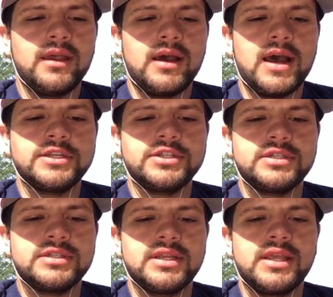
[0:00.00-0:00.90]

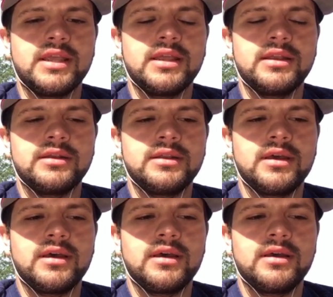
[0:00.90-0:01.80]
Hodges, and
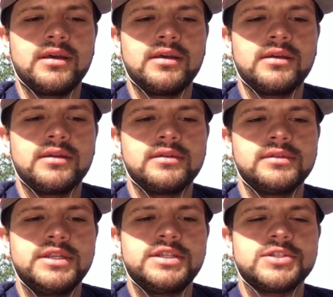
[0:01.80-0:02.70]

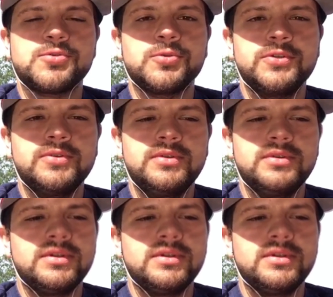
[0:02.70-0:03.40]
he's just a cool dude.